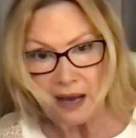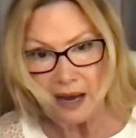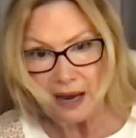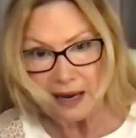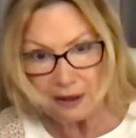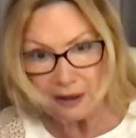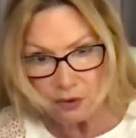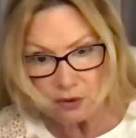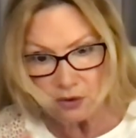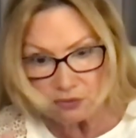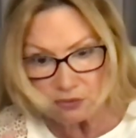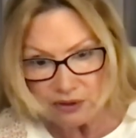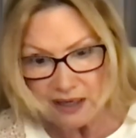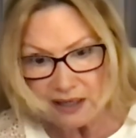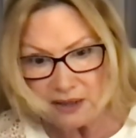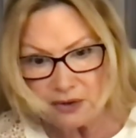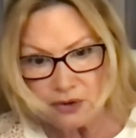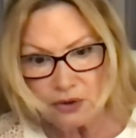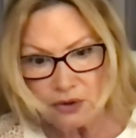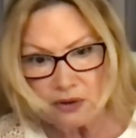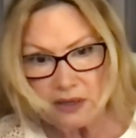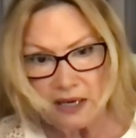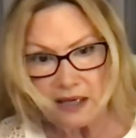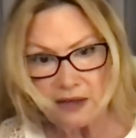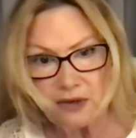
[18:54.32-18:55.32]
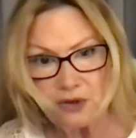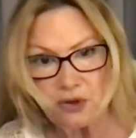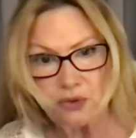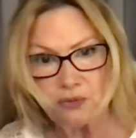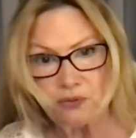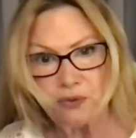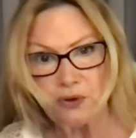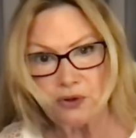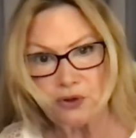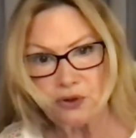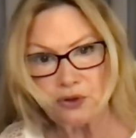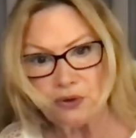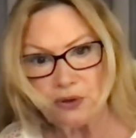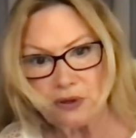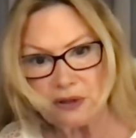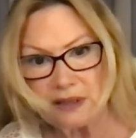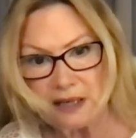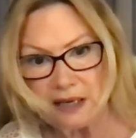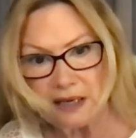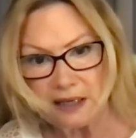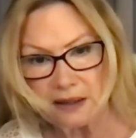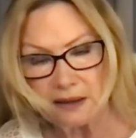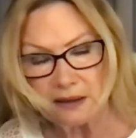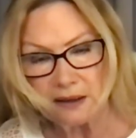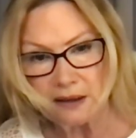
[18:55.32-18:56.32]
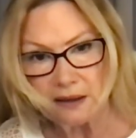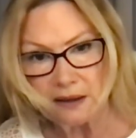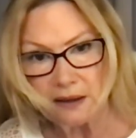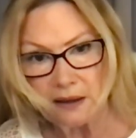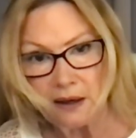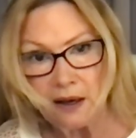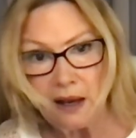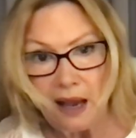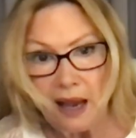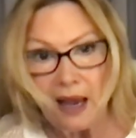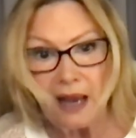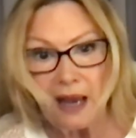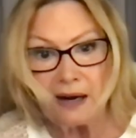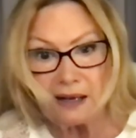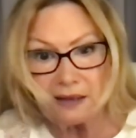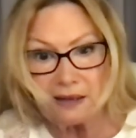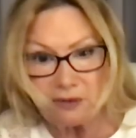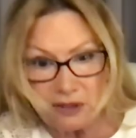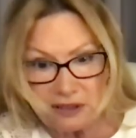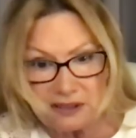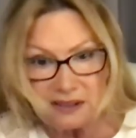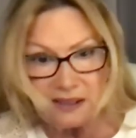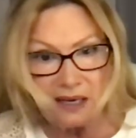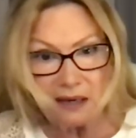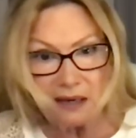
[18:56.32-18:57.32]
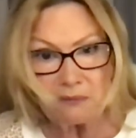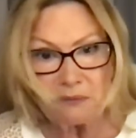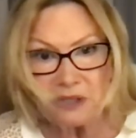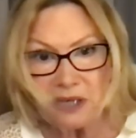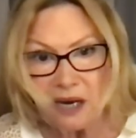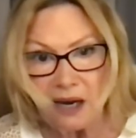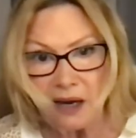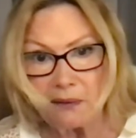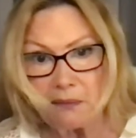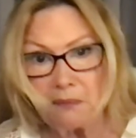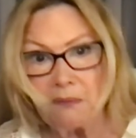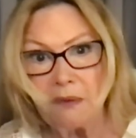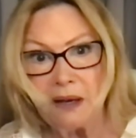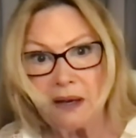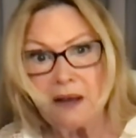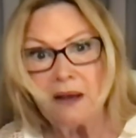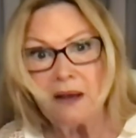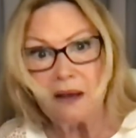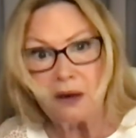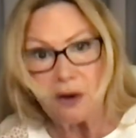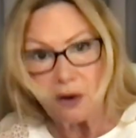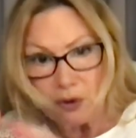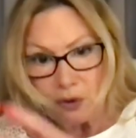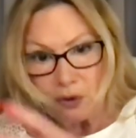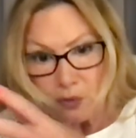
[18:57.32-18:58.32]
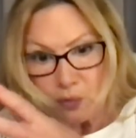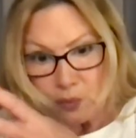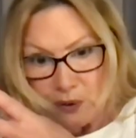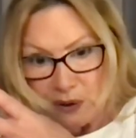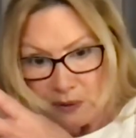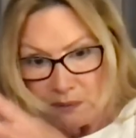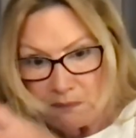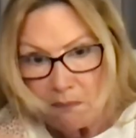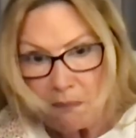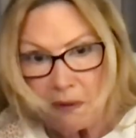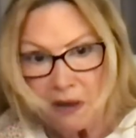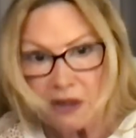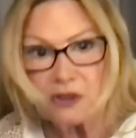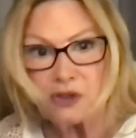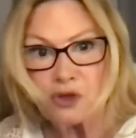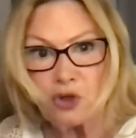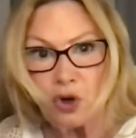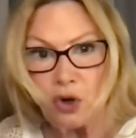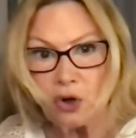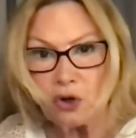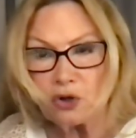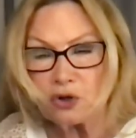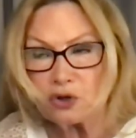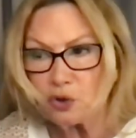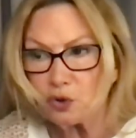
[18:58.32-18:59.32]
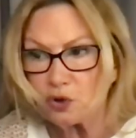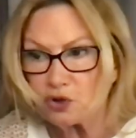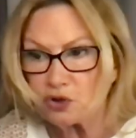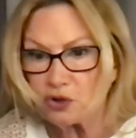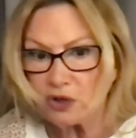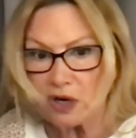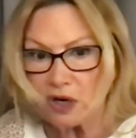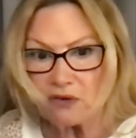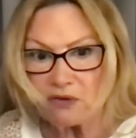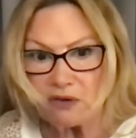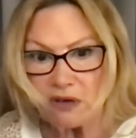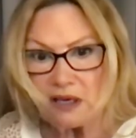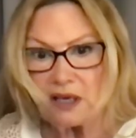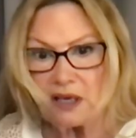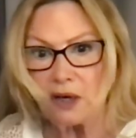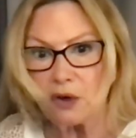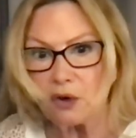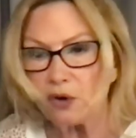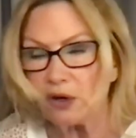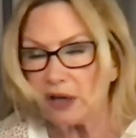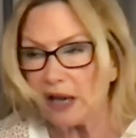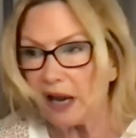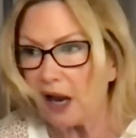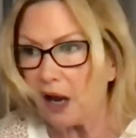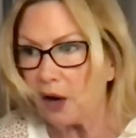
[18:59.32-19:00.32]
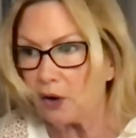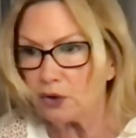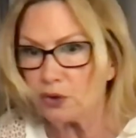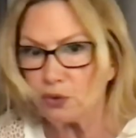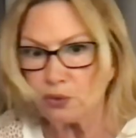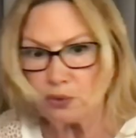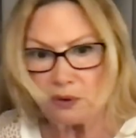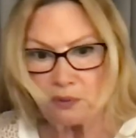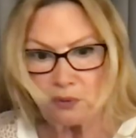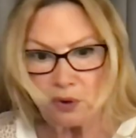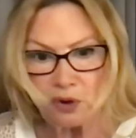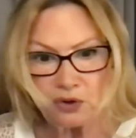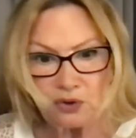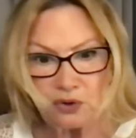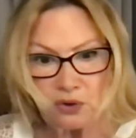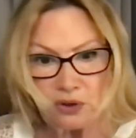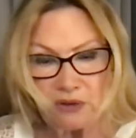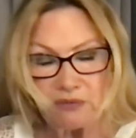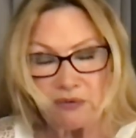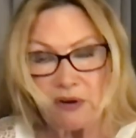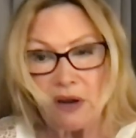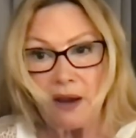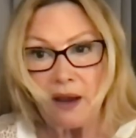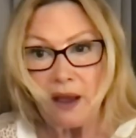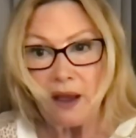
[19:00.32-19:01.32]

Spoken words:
I congratulate you for doing that. Well, and at the same time, we must also start thinking, okay, how do we want to live?